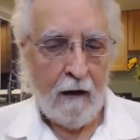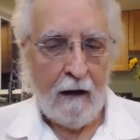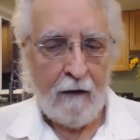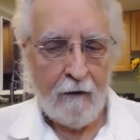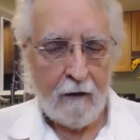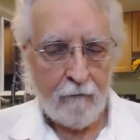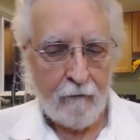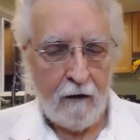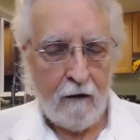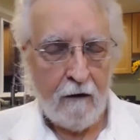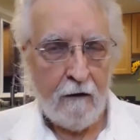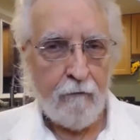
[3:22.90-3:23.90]
And that if
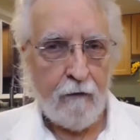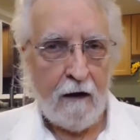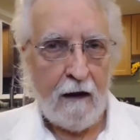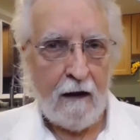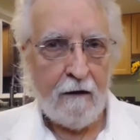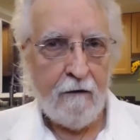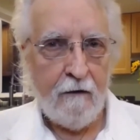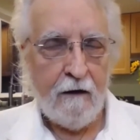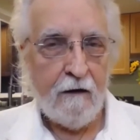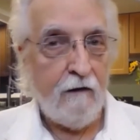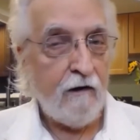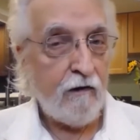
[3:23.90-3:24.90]
they had
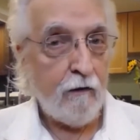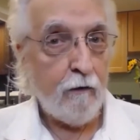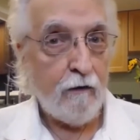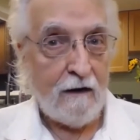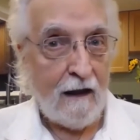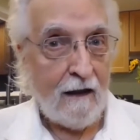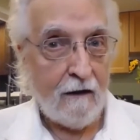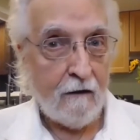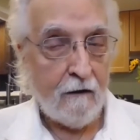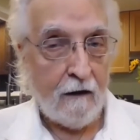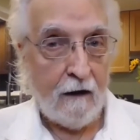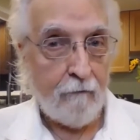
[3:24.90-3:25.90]
the additional data
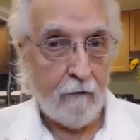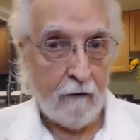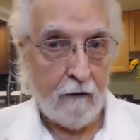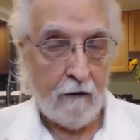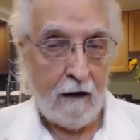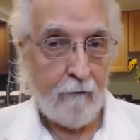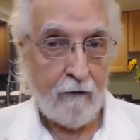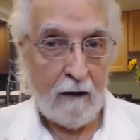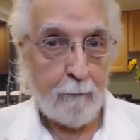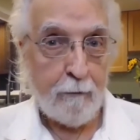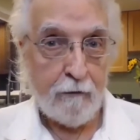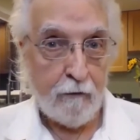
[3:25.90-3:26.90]
that I have an
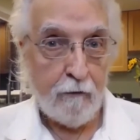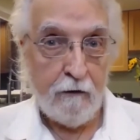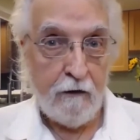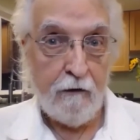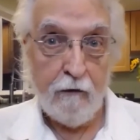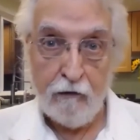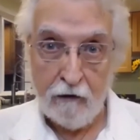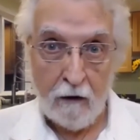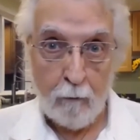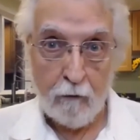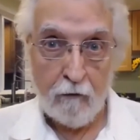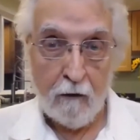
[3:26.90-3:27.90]
opportunity to
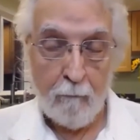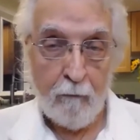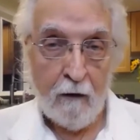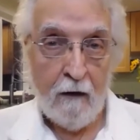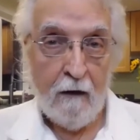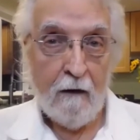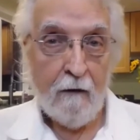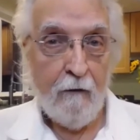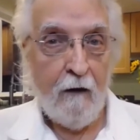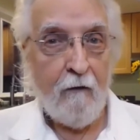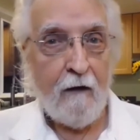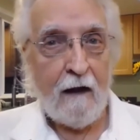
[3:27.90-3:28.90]
share with them,
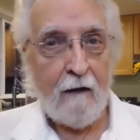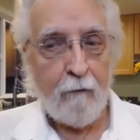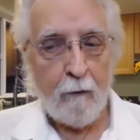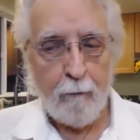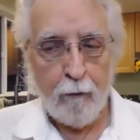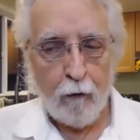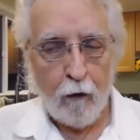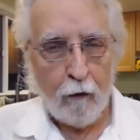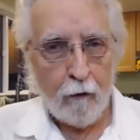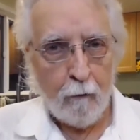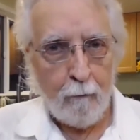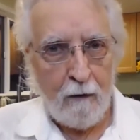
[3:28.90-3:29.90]
then they have a
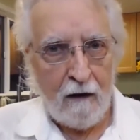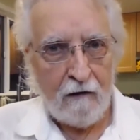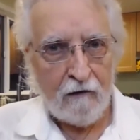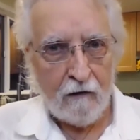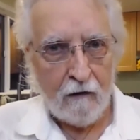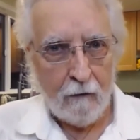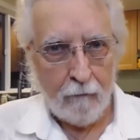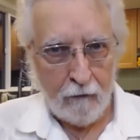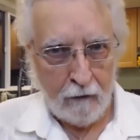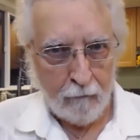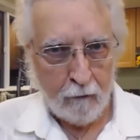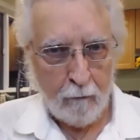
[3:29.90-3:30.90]
broader base of
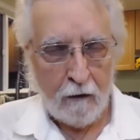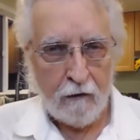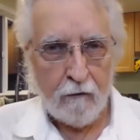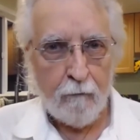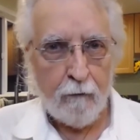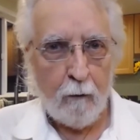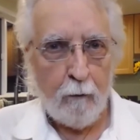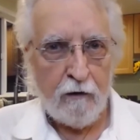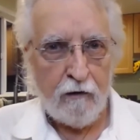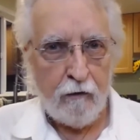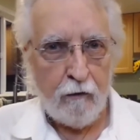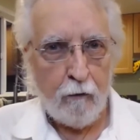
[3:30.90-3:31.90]
information from
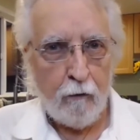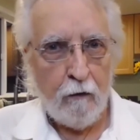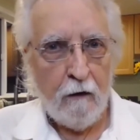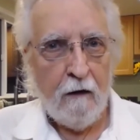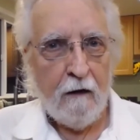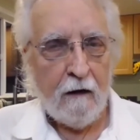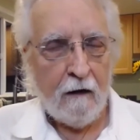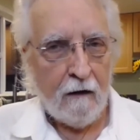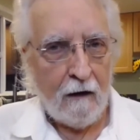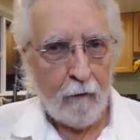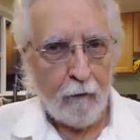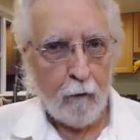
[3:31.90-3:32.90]
which to
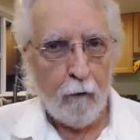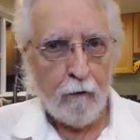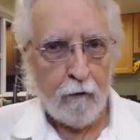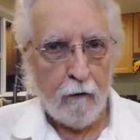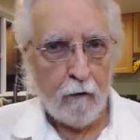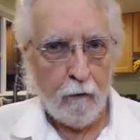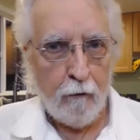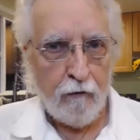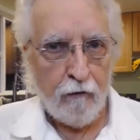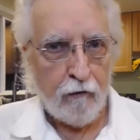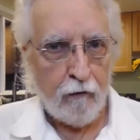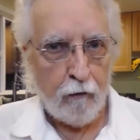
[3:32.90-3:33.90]
allow their own
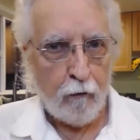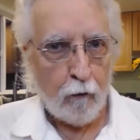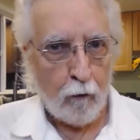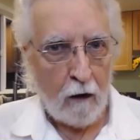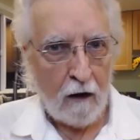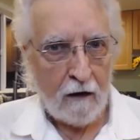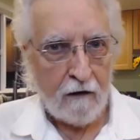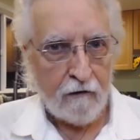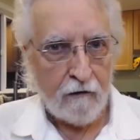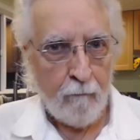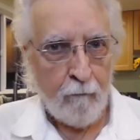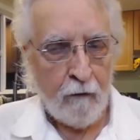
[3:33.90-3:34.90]
conclusions to arise.